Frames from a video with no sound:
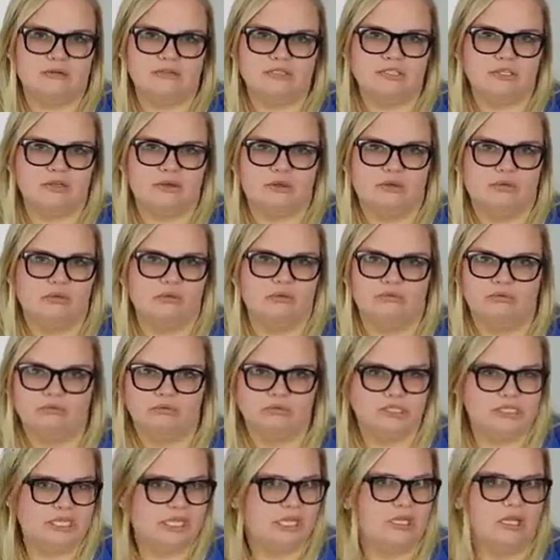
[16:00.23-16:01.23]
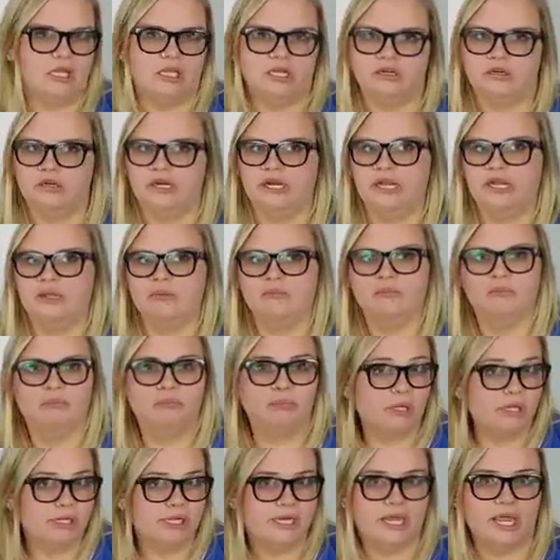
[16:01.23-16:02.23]
down to decluttering,
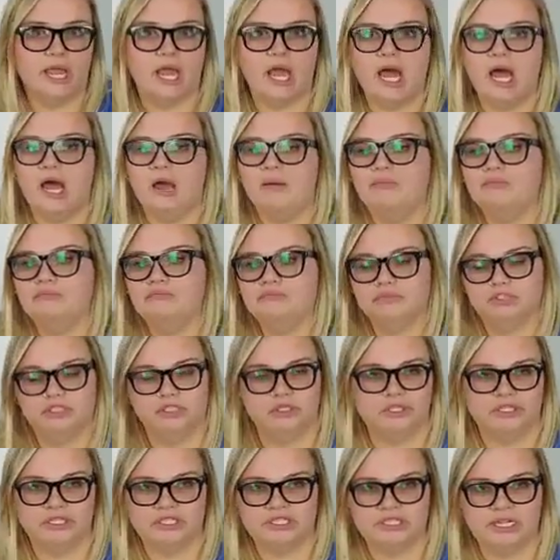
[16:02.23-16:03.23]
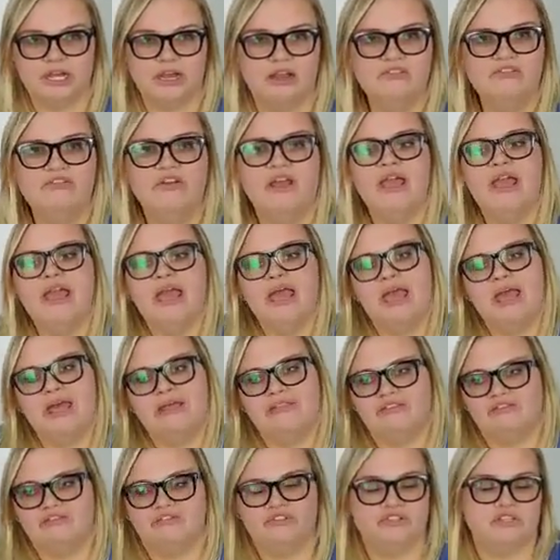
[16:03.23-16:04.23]
cleaning up, doing your stuff,
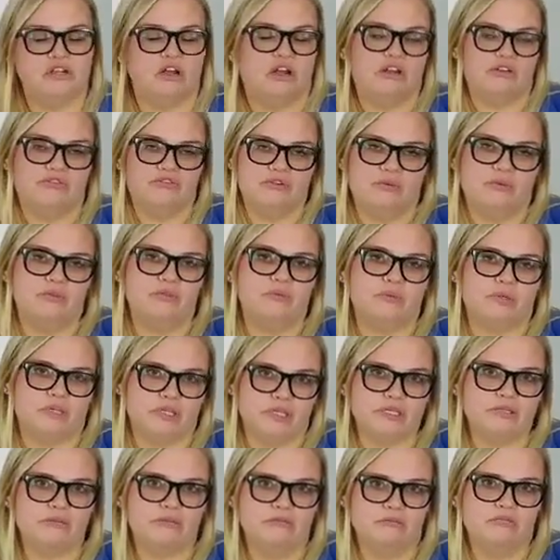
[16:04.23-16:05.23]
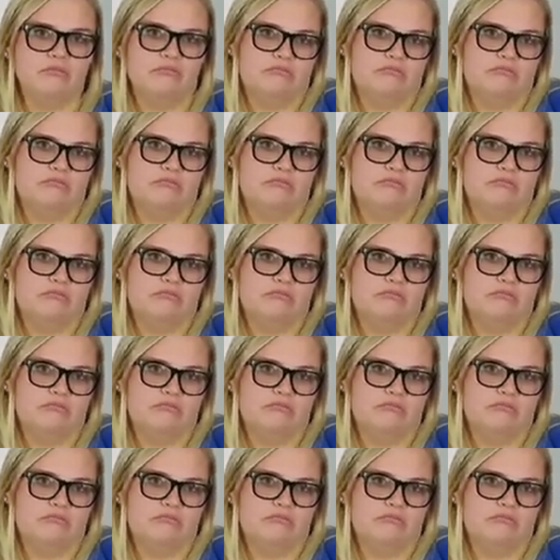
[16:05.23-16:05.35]
and the photography will work.